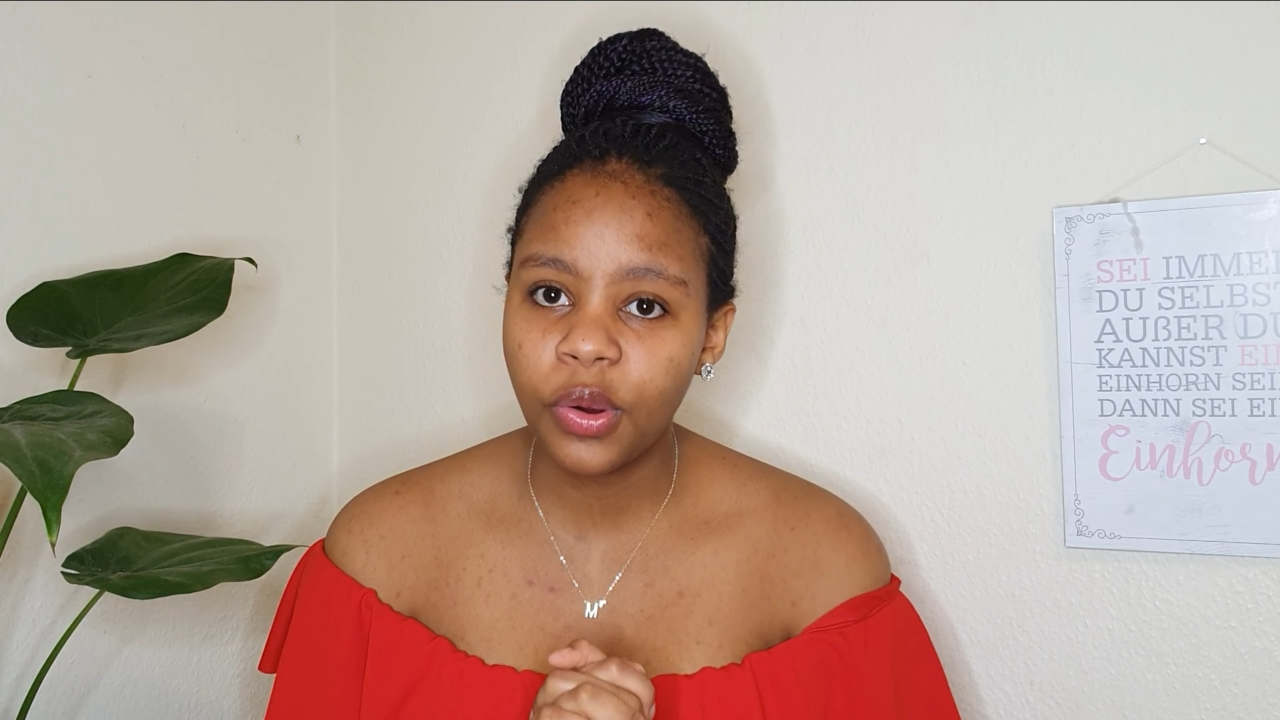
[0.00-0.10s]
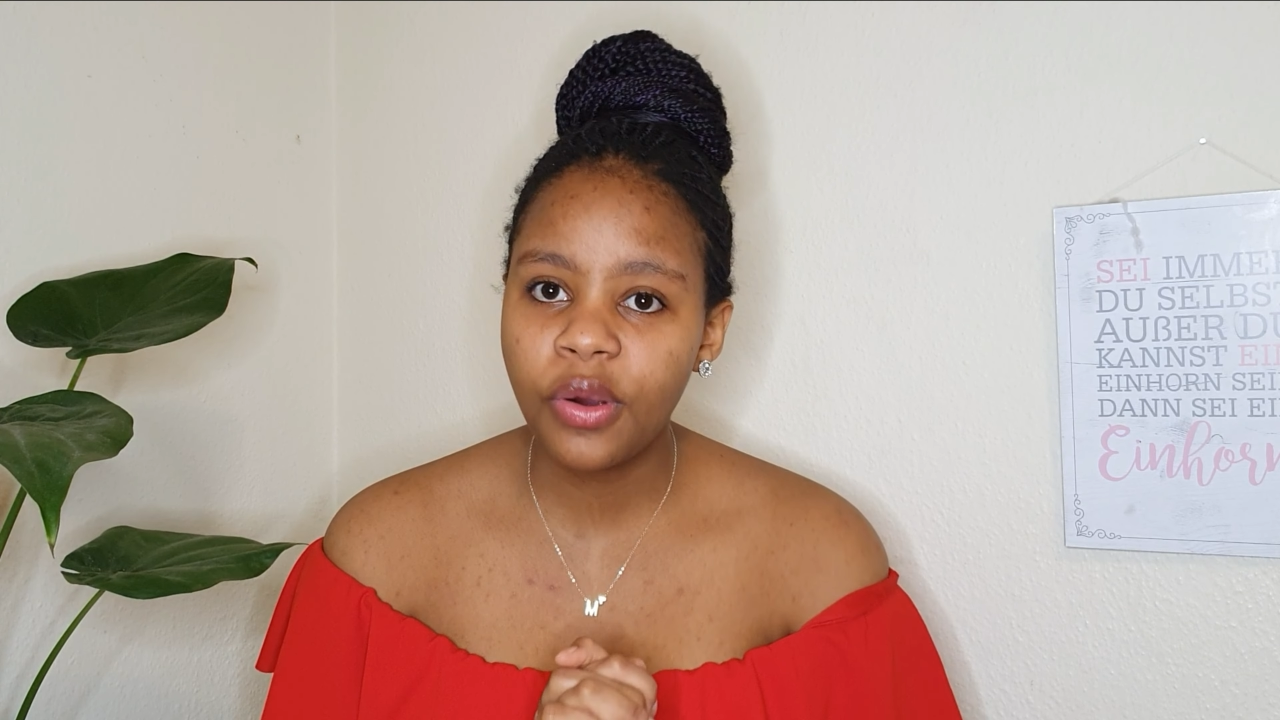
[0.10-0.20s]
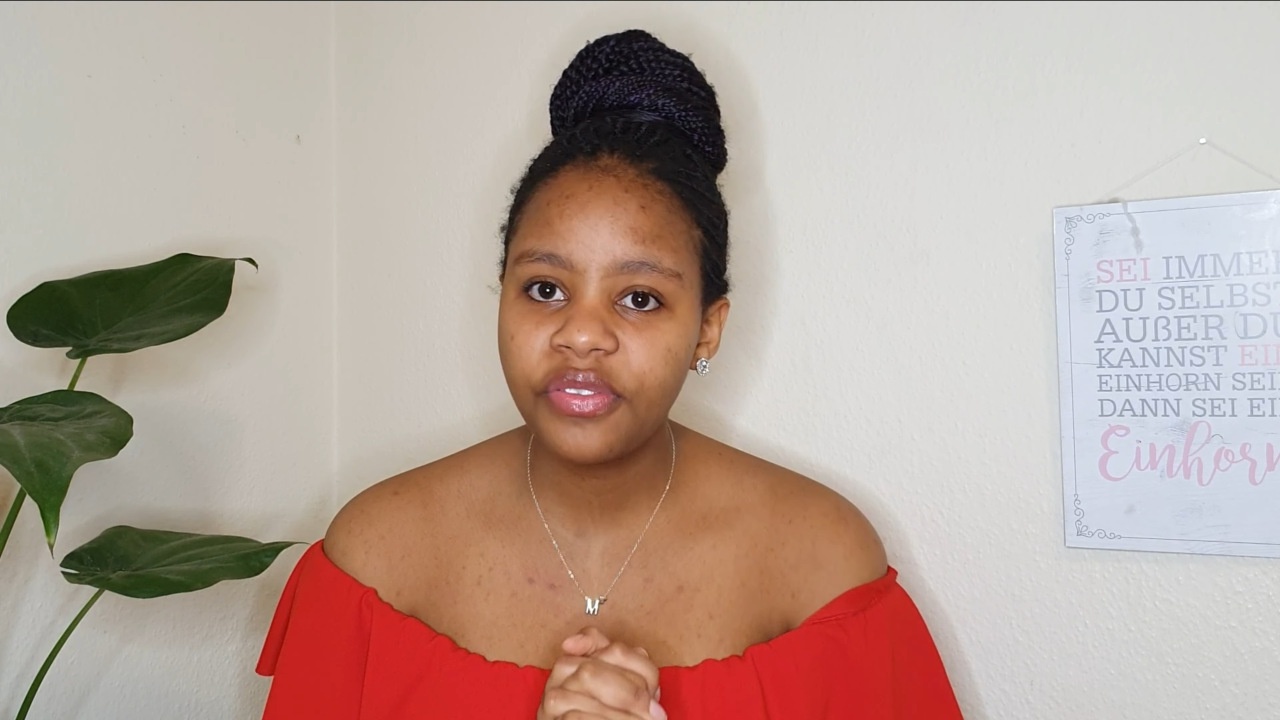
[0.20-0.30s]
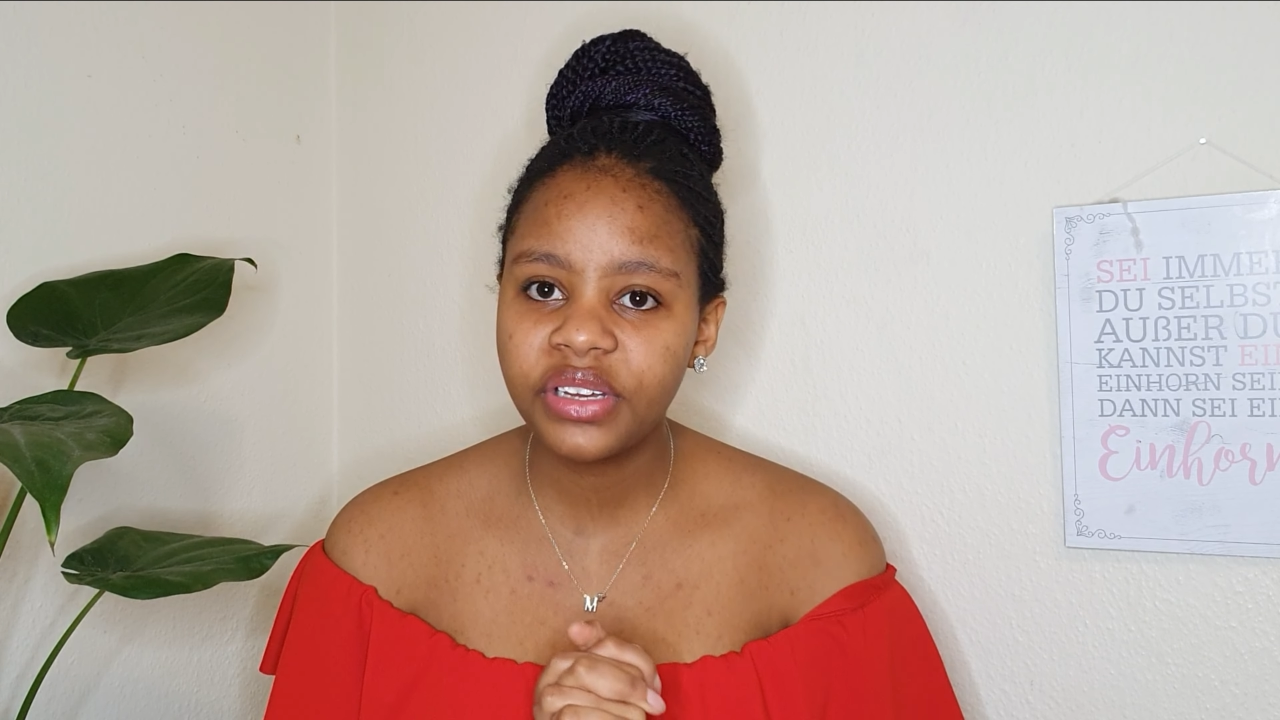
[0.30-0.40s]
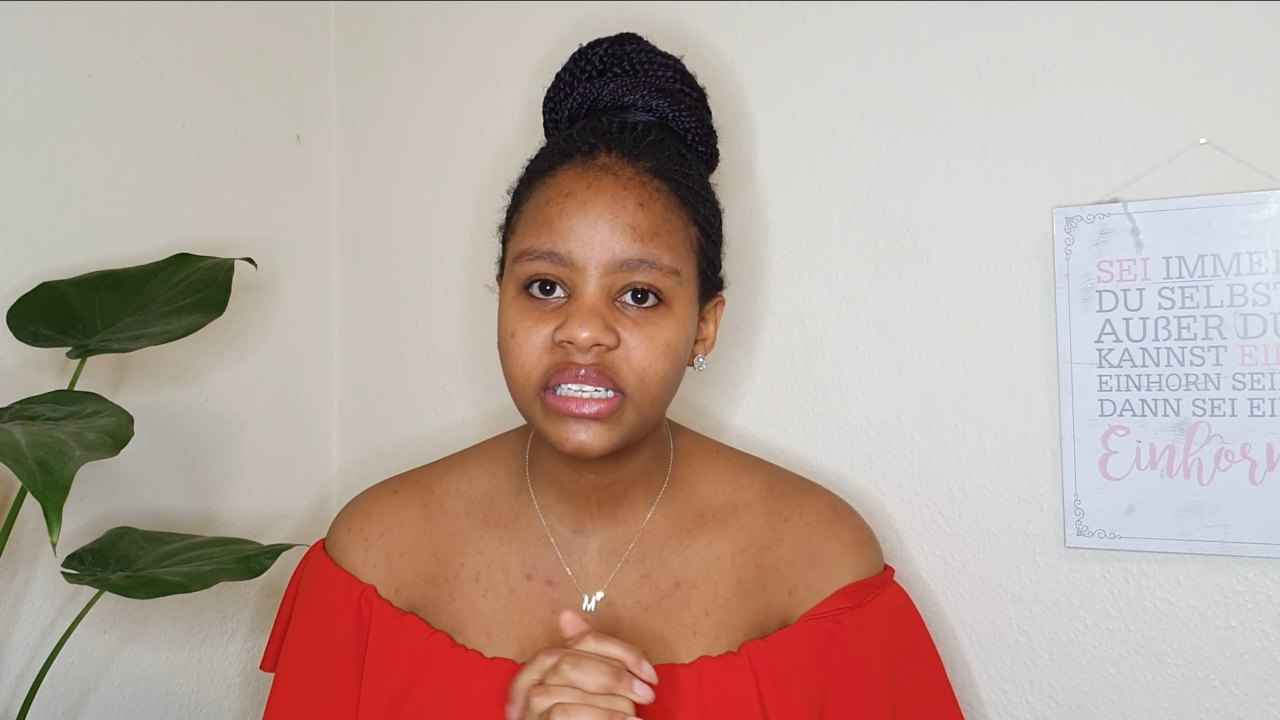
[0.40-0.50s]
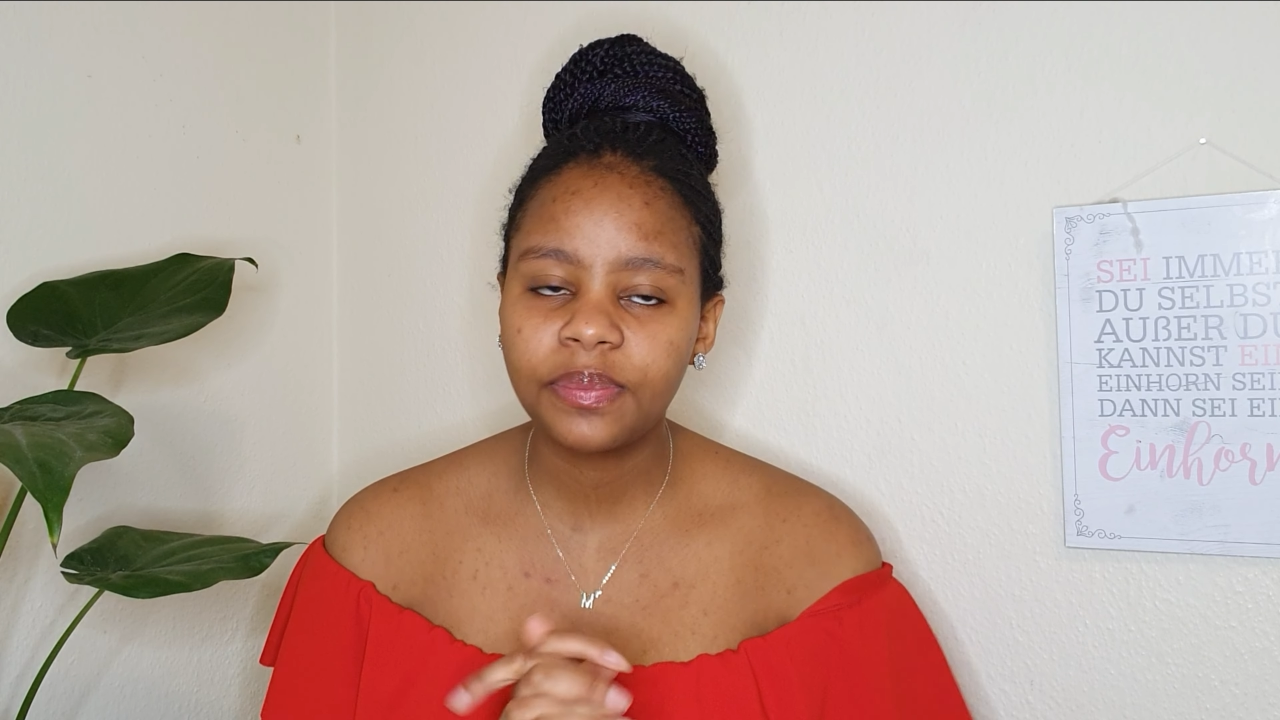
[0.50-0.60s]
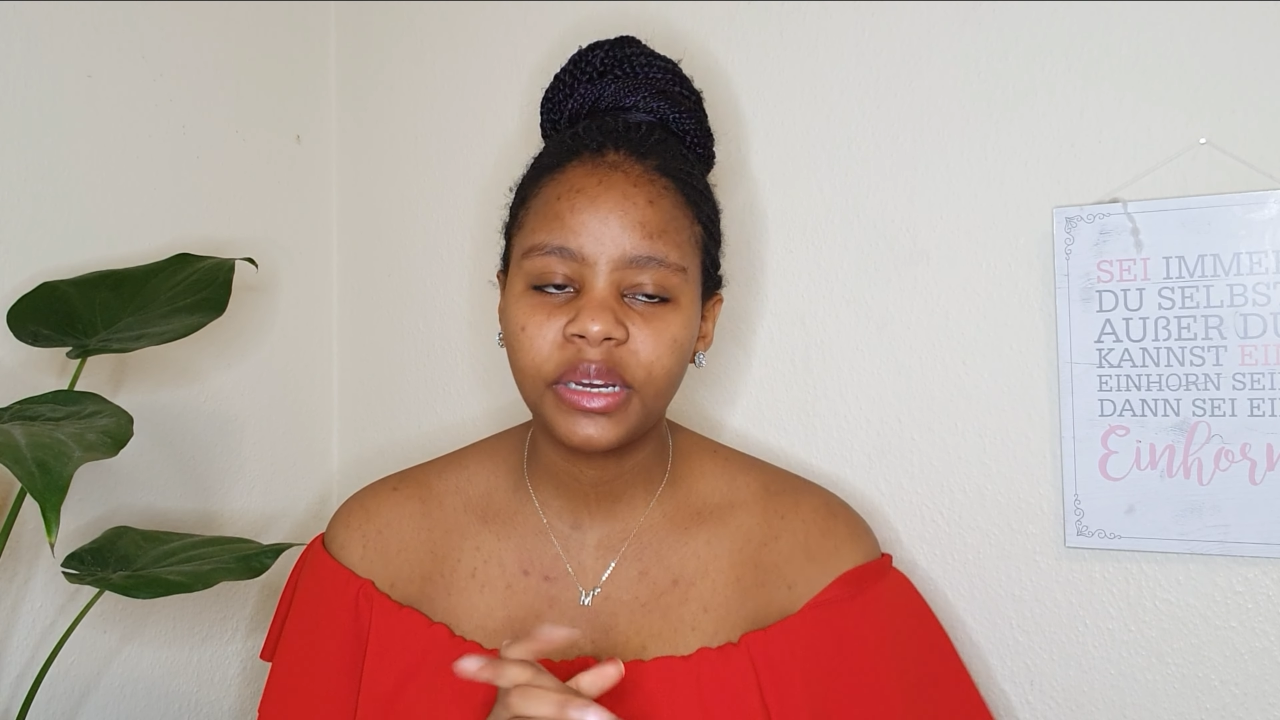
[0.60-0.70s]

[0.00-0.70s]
COVID,